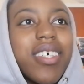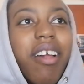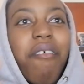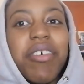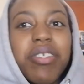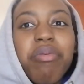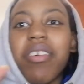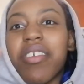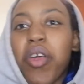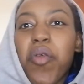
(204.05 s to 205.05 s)
Like if I was to
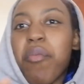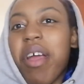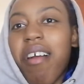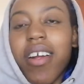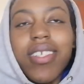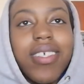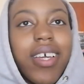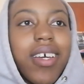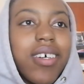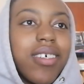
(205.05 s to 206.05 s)
put on a numeric
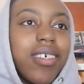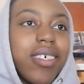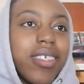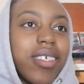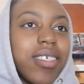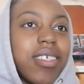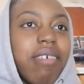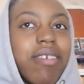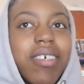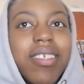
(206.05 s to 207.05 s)
scale, I'd say
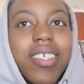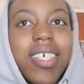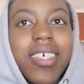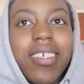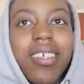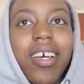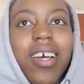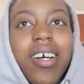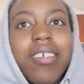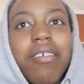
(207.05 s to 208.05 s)
seven out of ten.
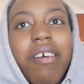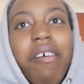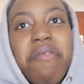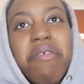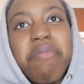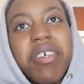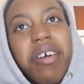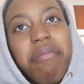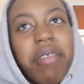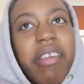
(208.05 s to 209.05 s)
I don't know if it'll
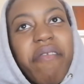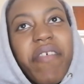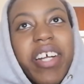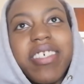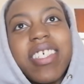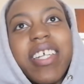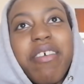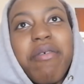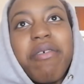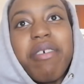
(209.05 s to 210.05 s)
become an infectious
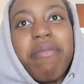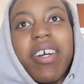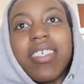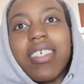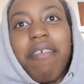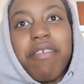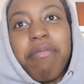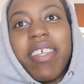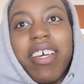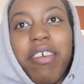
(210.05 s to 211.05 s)
earworm where I just have to
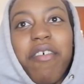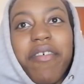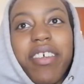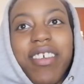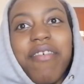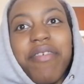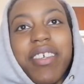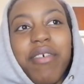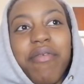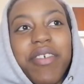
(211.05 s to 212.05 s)
play it over and over
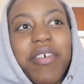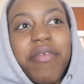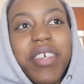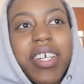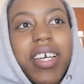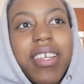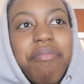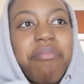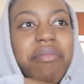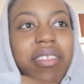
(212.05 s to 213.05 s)
and over and over again.